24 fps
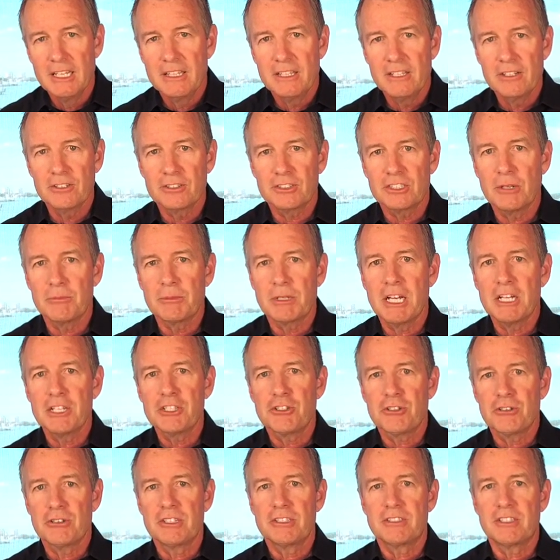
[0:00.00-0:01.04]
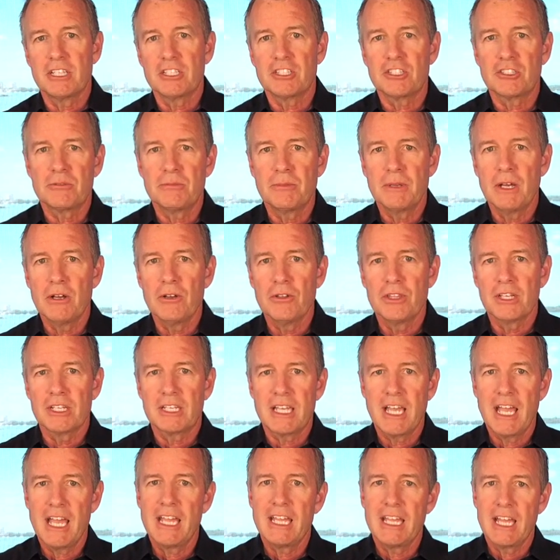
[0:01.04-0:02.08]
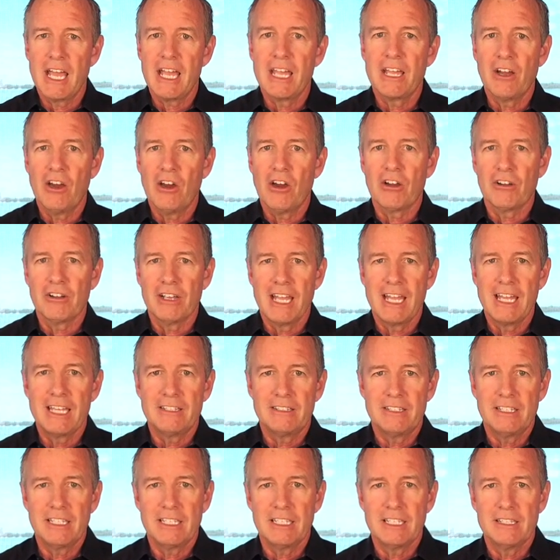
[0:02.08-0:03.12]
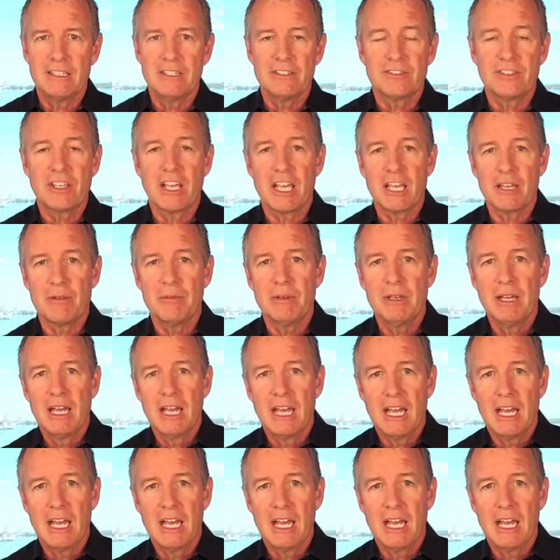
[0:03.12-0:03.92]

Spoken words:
there are some countries that spell the K-A-R-A-T the same